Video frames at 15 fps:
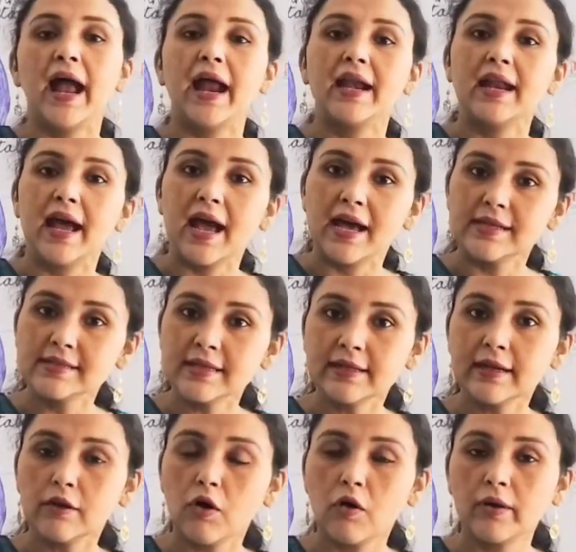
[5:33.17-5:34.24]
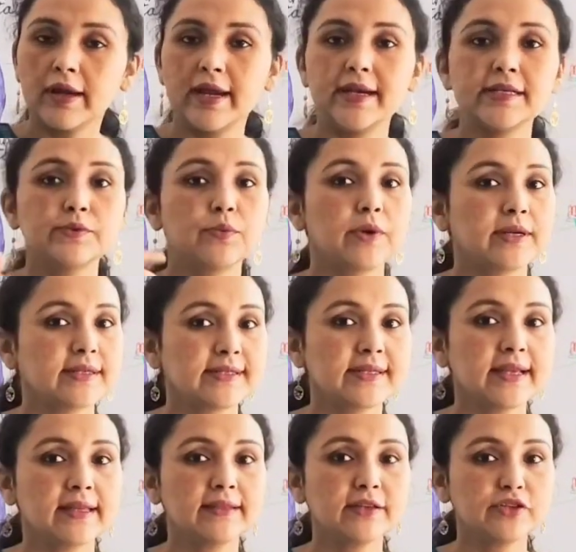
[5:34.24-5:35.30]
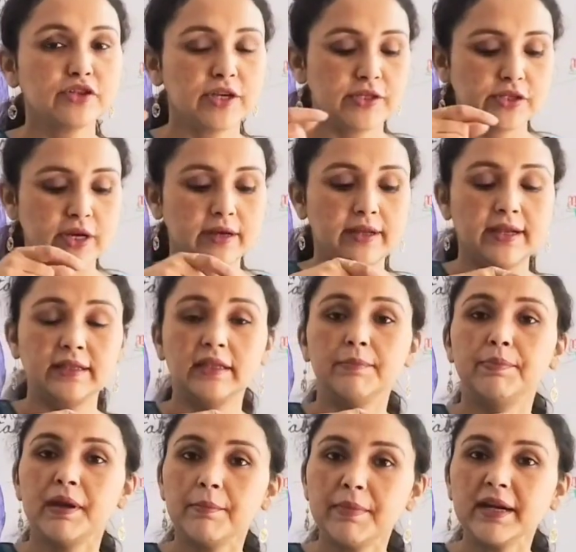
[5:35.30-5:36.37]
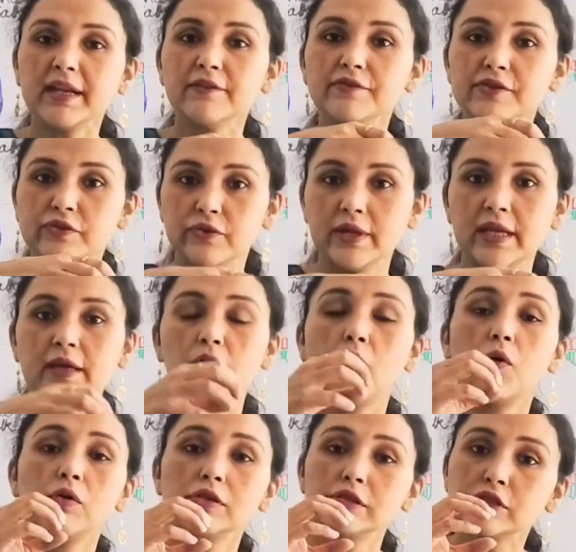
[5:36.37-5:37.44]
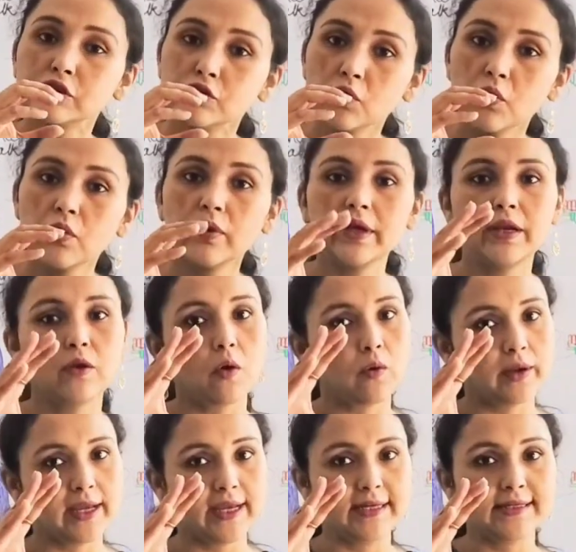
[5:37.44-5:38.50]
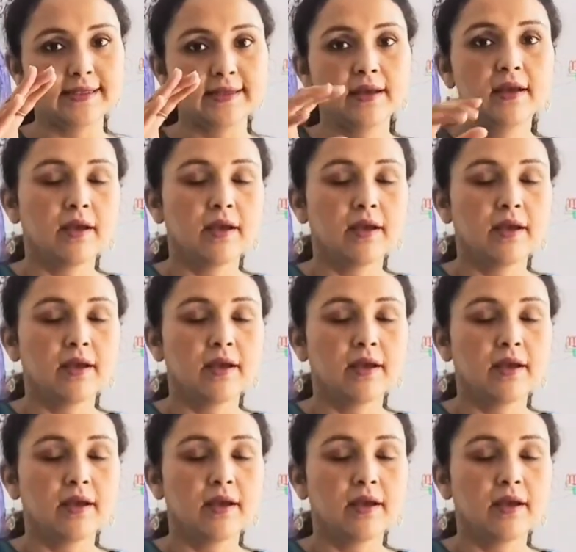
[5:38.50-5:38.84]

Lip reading: And as it elongates, what is the other change occurring? The primitive streak also elongates.